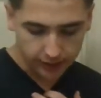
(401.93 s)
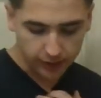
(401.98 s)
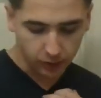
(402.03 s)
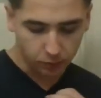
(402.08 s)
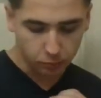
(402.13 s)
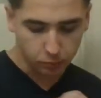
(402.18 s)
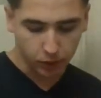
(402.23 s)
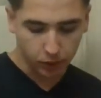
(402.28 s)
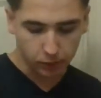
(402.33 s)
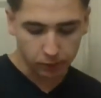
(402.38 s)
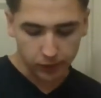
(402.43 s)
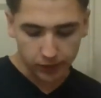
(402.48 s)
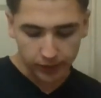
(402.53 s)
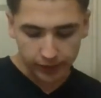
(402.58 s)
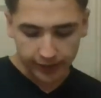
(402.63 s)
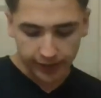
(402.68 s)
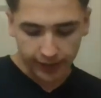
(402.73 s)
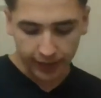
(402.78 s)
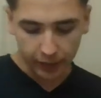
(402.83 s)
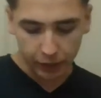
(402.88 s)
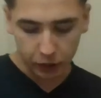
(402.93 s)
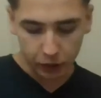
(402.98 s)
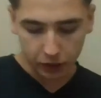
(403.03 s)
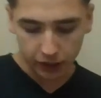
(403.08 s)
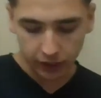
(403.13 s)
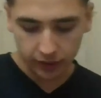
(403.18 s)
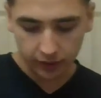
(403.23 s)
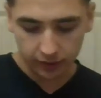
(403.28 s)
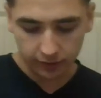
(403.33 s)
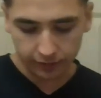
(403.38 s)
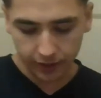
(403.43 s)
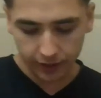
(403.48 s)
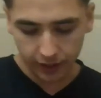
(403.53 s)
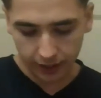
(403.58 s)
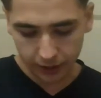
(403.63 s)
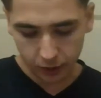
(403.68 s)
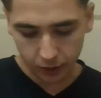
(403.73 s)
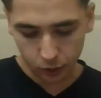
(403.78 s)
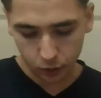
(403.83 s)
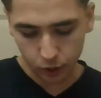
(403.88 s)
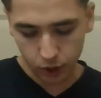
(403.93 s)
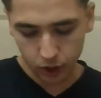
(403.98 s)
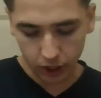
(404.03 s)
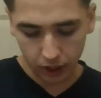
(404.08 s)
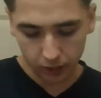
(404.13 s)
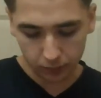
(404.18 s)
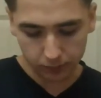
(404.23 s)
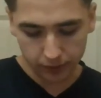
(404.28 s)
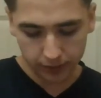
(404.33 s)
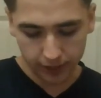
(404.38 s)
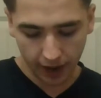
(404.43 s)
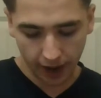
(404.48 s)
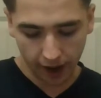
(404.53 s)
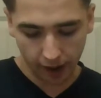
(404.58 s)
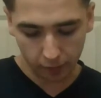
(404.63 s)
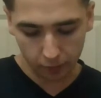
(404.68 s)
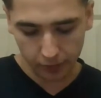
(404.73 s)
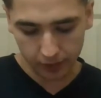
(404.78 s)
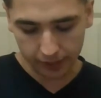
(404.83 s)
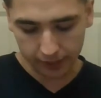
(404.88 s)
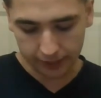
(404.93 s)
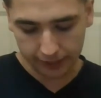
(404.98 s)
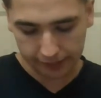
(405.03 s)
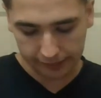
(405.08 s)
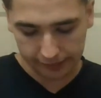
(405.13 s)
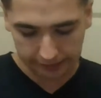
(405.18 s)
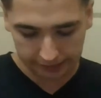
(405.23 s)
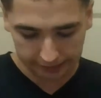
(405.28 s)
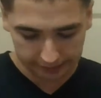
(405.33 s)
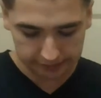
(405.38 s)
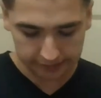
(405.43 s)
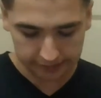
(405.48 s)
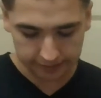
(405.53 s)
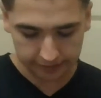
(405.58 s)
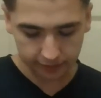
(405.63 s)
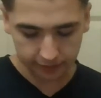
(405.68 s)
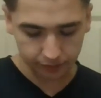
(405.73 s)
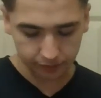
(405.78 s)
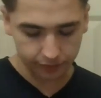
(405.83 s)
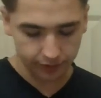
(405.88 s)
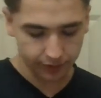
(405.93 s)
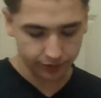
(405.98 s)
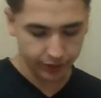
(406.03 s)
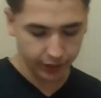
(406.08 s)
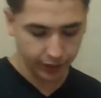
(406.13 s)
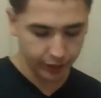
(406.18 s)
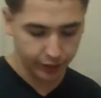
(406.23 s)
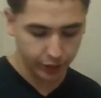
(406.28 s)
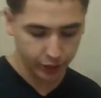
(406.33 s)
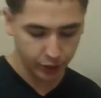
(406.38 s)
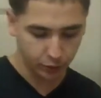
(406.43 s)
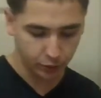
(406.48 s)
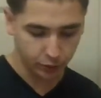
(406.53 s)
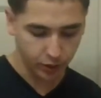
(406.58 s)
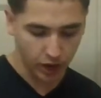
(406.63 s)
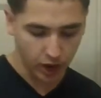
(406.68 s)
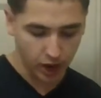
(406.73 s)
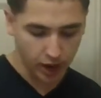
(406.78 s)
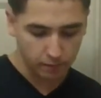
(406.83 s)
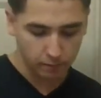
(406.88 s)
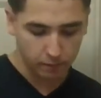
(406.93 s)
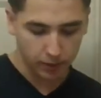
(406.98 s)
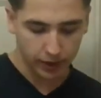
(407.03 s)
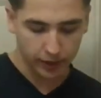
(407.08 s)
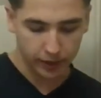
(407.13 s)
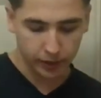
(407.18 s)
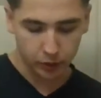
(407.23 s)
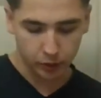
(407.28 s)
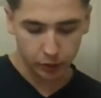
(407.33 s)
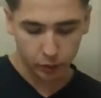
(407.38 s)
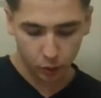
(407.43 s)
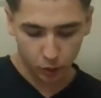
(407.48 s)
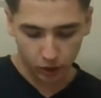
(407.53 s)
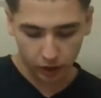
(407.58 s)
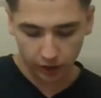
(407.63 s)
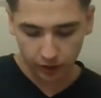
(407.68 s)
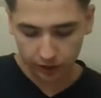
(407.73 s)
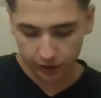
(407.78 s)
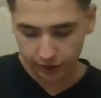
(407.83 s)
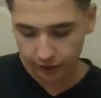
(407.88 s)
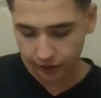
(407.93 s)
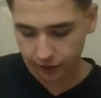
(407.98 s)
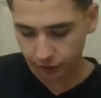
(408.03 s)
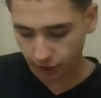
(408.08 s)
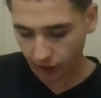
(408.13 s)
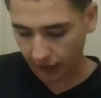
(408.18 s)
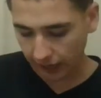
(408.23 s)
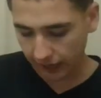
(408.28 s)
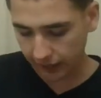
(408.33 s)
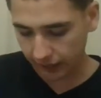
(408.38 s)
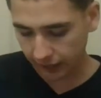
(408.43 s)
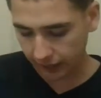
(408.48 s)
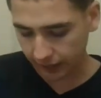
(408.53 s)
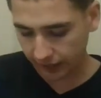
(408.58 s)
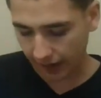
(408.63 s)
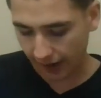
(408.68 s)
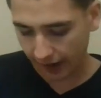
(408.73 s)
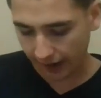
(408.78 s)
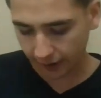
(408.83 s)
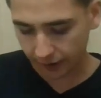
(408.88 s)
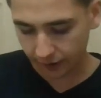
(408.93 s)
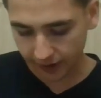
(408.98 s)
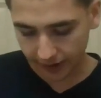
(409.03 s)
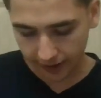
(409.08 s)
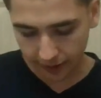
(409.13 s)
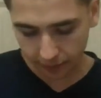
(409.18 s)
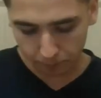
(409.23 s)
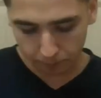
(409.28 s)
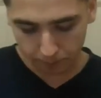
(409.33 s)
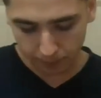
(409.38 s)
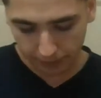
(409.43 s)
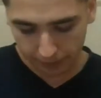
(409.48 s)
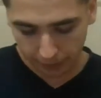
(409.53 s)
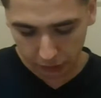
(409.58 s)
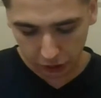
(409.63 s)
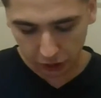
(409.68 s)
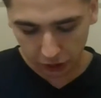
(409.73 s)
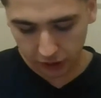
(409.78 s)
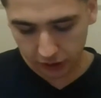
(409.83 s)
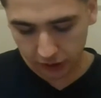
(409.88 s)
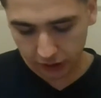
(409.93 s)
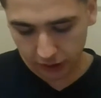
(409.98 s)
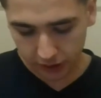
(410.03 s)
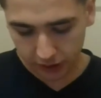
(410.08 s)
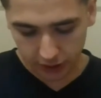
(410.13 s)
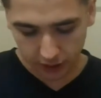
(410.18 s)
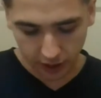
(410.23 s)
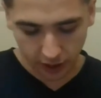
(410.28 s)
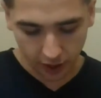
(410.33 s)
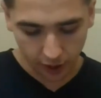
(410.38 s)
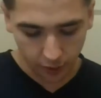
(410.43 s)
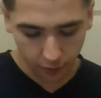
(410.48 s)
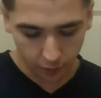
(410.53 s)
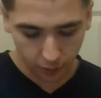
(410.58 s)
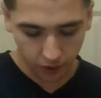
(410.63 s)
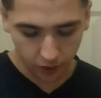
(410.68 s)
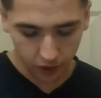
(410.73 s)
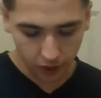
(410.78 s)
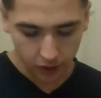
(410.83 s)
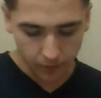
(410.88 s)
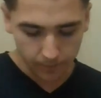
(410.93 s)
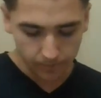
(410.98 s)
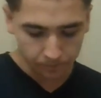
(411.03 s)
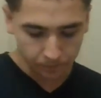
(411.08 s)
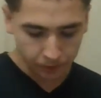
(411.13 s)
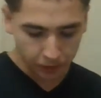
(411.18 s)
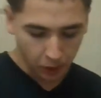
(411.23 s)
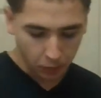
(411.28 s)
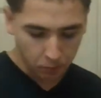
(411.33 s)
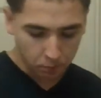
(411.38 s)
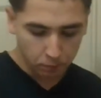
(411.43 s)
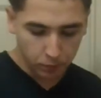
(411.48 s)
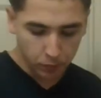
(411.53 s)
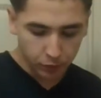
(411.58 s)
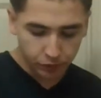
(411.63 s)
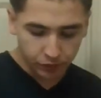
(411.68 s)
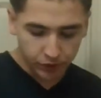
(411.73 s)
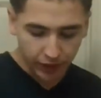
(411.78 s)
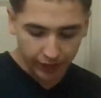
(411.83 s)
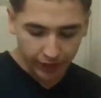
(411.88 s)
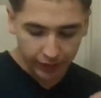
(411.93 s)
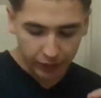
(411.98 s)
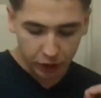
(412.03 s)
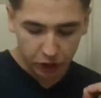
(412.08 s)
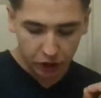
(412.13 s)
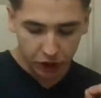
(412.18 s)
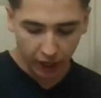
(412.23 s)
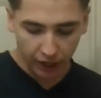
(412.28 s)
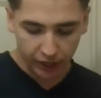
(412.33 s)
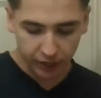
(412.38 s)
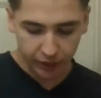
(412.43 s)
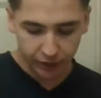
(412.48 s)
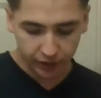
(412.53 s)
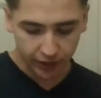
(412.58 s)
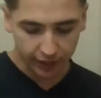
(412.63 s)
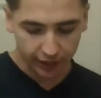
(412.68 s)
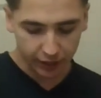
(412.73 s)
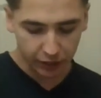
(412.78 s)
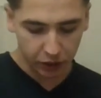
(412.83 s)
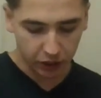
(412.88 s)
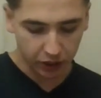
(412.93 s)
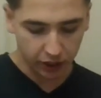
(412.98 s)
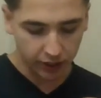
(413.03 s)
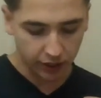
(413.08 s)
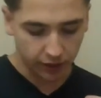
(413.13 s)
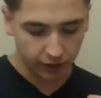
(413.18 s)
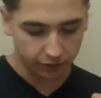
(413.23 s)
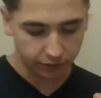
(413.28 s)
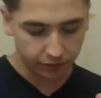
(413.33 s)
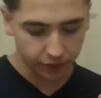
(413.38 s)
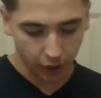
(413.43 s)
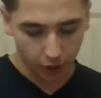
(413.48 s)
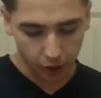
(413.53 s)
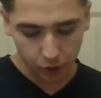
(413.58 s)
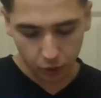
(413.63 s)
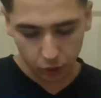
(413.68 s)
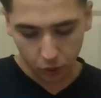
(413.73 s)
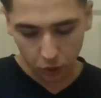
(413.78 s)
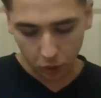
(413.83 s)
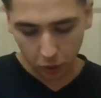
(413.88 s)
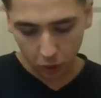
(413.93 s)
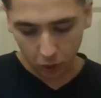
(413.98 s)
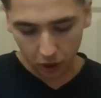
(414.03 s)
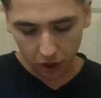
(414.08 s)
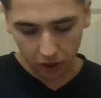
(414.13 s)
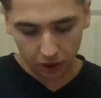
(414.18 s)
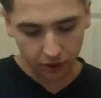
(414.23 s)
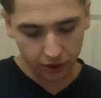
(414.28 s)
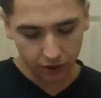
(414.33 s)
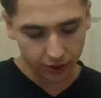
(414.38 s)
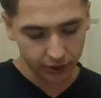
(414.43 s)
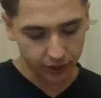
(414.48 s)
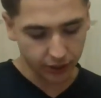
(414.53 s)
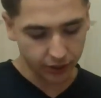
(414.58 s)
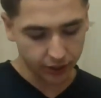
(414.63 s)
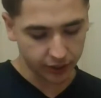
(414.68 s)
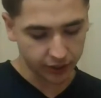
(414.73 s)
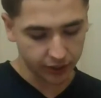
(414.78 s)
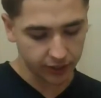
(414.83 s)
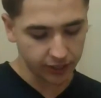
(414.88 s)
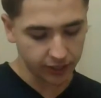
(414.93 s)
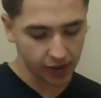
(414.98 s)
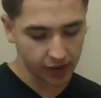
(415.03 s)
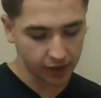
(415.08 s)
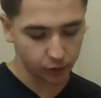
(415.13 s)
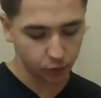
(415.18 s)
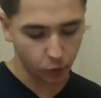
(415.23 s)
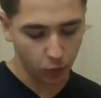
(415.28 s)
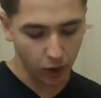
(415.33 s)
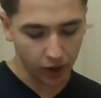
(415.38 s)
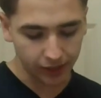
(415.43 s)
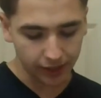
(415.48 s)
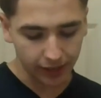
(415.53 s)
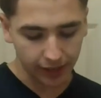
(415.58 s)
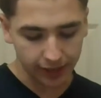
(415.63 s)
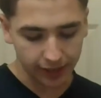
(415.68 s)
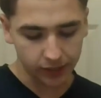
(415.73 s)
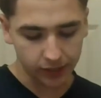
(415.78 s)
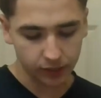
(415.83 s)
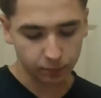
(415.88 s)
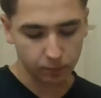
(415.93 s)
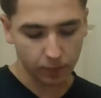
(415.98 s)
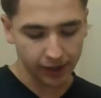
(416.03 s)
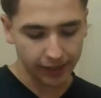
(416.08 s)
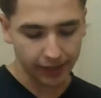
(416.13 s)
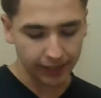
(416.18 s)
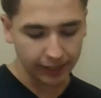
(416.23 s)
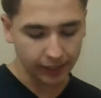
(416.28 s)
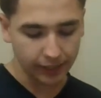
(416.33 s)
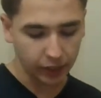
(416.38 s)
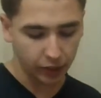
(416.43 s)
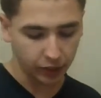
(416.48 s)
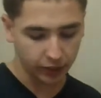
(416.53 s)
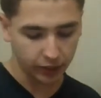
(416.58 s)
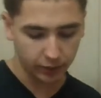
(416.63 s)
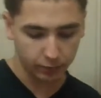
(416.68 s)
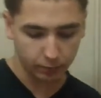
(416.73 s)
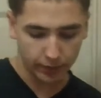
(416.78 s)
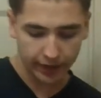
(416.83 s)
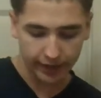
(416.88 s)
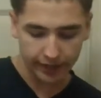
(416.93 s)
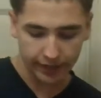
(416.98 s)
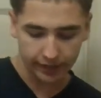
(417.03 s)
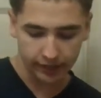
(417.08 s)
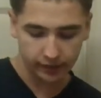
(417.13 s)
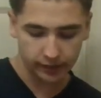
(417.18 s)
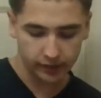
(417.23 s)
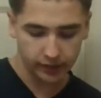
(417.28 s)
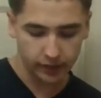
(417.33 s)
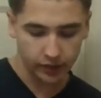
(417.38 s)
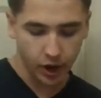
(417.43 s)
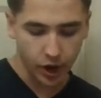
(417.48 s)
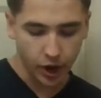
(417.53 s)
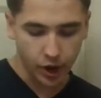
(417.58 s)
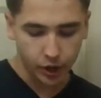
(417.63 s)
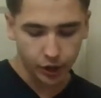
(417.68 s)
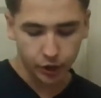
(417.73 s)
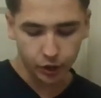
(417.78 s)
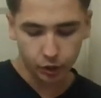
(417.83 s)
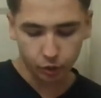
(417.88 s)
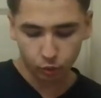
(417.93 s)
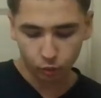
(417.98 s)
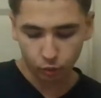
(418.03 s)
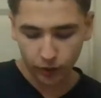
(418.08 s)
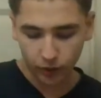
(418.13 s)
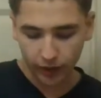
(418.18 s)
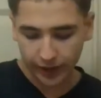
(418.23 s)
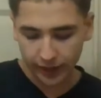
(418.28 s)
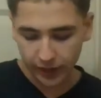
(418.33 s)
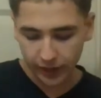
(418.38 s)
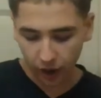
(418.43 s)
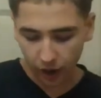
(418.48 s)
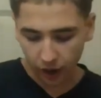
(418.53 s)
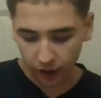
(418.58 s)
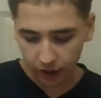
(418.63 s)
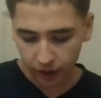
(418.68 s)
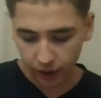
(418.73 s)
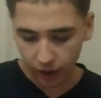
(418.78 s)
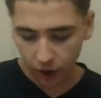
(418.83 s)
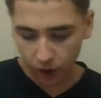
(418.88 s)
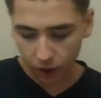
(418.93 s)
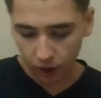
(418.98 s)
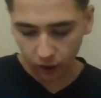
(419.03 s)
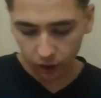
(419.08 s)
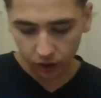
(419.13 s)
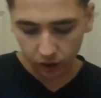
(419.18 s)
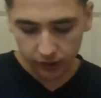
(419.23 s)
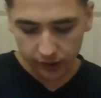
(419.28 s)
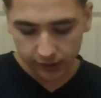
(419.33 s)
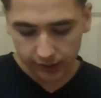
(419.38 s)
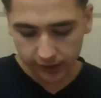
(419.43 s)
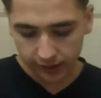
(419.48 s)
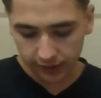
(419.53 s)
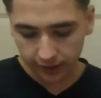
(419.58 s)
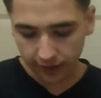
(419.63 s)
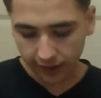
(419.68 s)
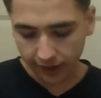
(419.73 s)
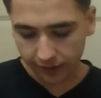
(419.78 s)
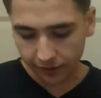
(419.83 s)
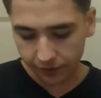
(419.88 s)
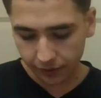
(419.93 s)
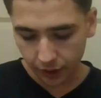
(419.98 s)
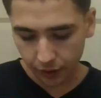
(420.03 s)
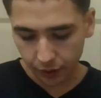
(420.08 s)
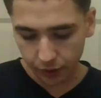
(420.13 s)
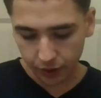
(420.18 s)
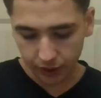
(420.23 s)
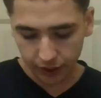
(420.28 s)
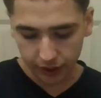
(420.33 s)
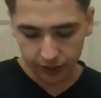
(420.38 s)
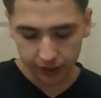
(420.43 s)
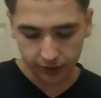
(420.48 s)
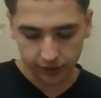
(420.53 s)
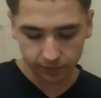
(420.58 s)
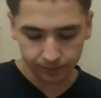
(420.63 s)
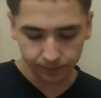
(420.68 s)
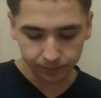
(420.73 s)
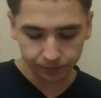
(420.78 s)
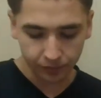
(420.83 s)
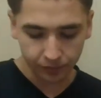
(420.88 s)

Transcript: The publication of Uncle Tom's Cabin in 1852 by the Northern writer Harriet Beecher Stowe moved a generation of Northerners as well as many Europeans to regard all the slave owners